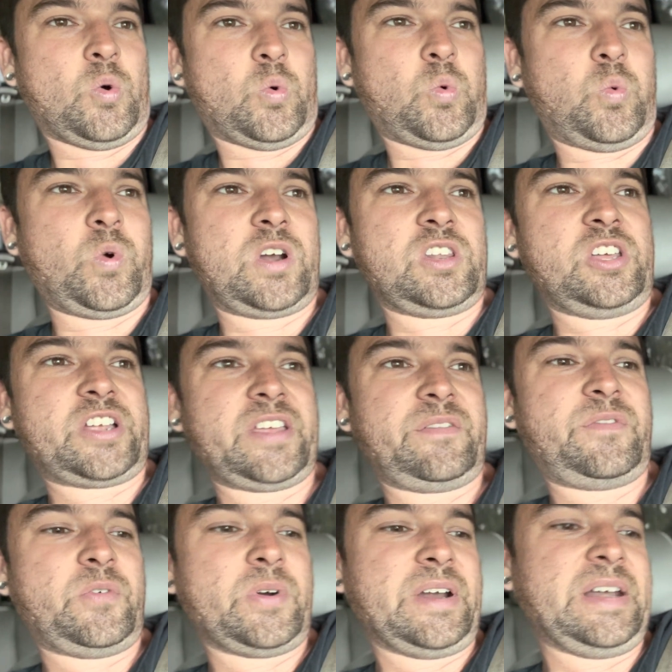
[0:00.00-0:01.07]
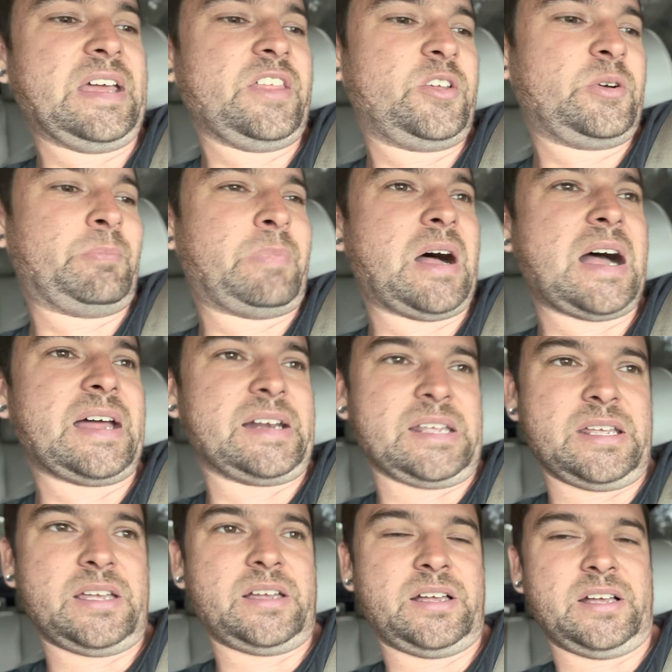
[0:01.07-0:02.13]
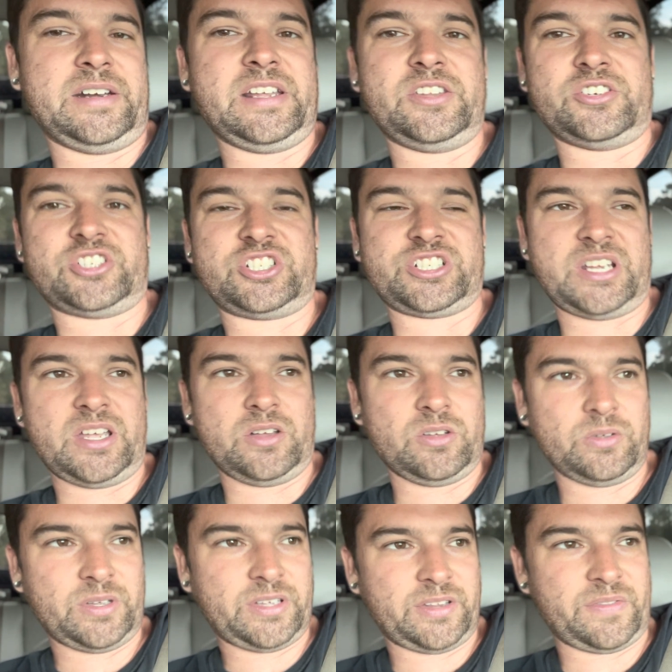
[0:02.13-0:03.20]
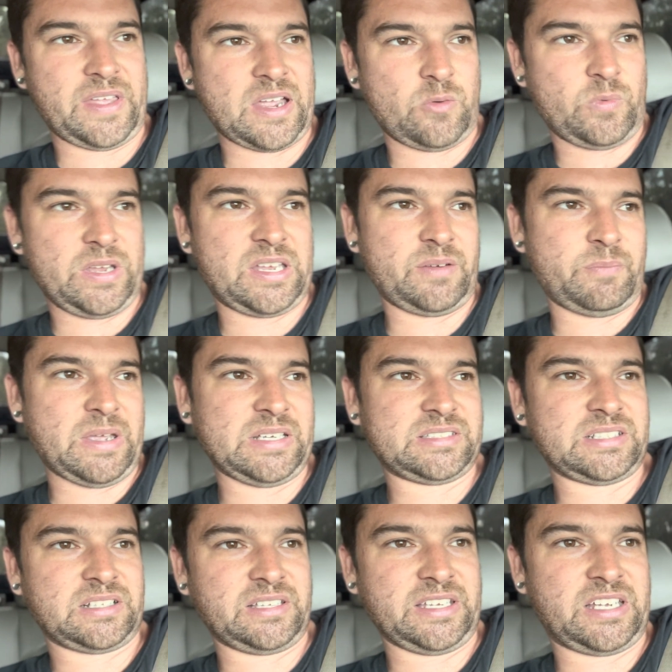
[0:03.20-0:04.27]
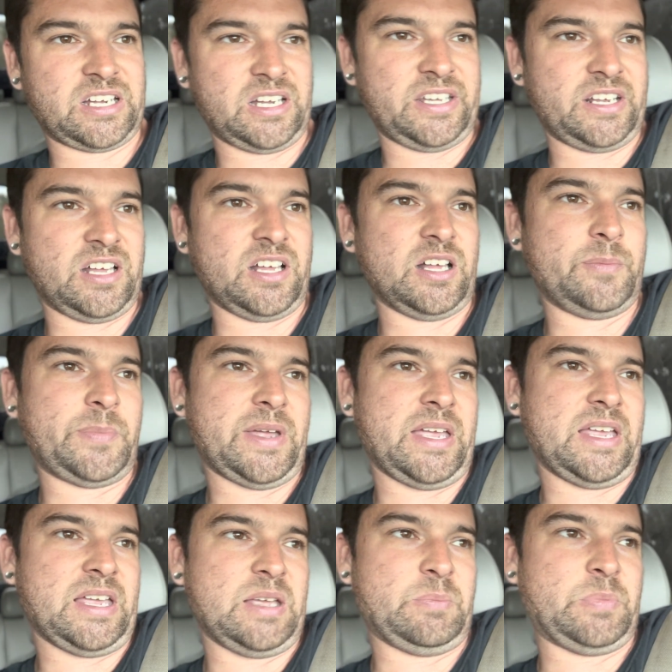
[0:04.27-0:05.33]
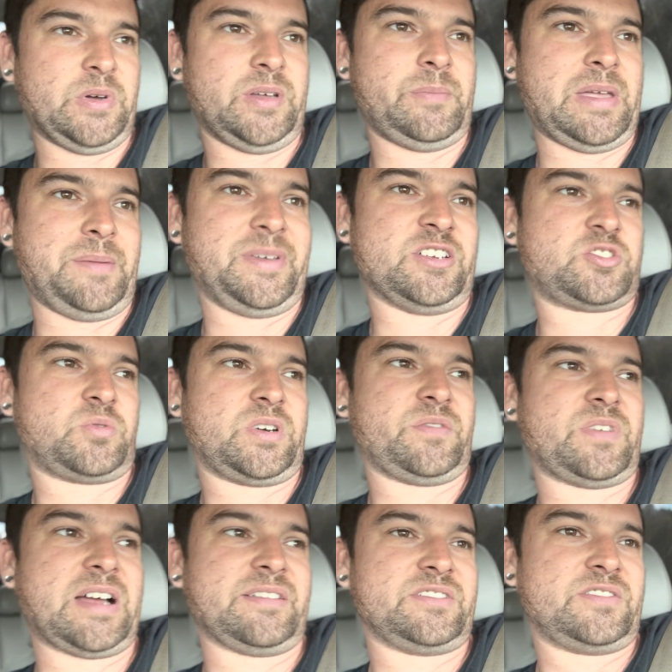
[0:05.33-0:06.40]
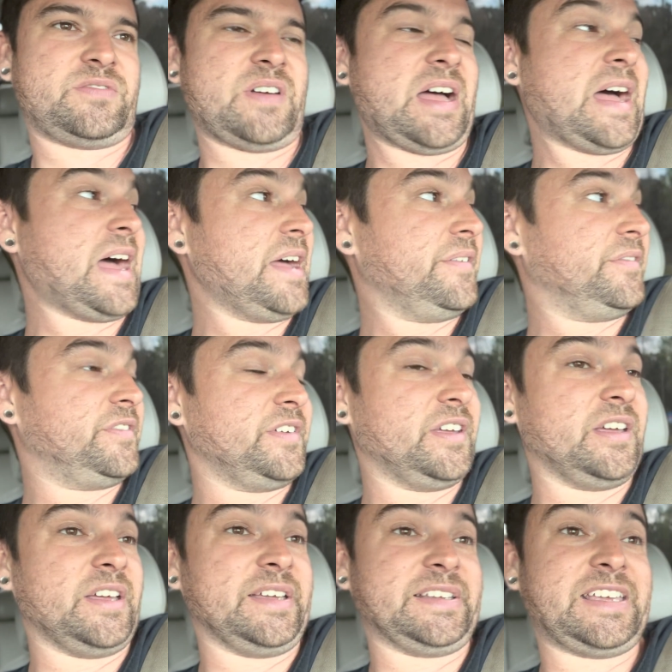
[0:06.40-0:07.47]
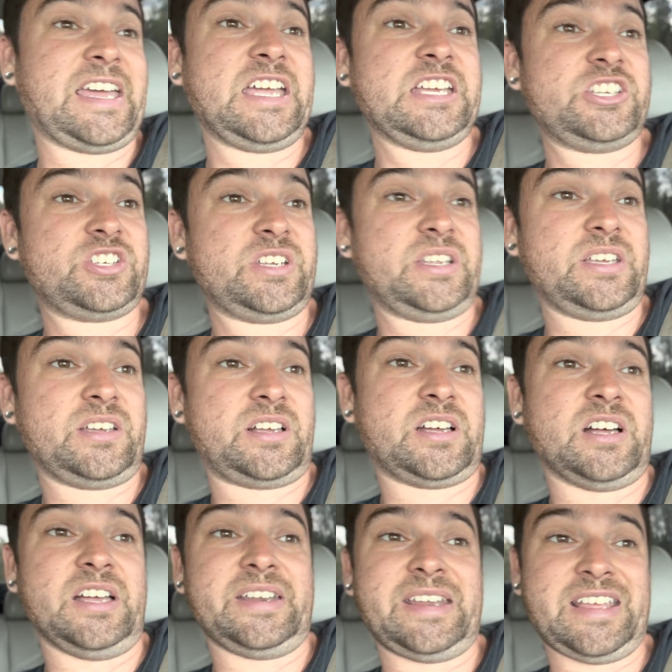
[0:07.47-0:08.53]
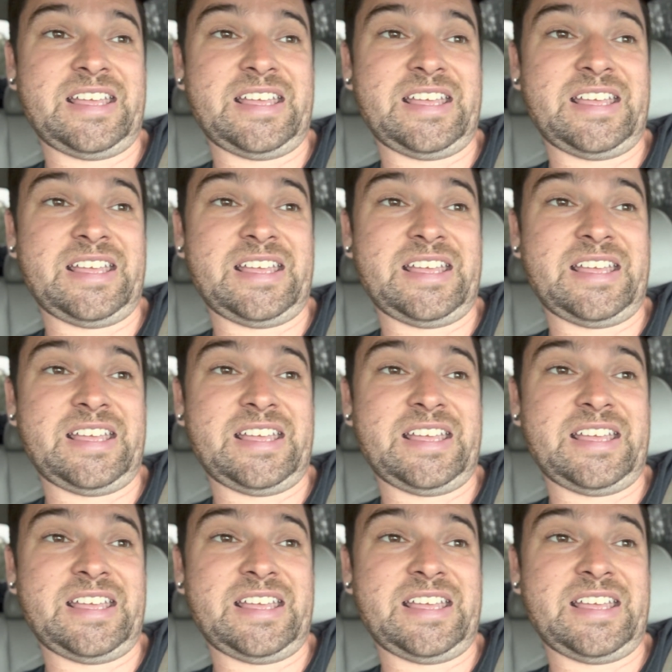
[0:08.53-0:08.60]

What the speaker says: We're looking for another body, another shell that we can basically cut up and put maybe a 25-5 cage in it, cut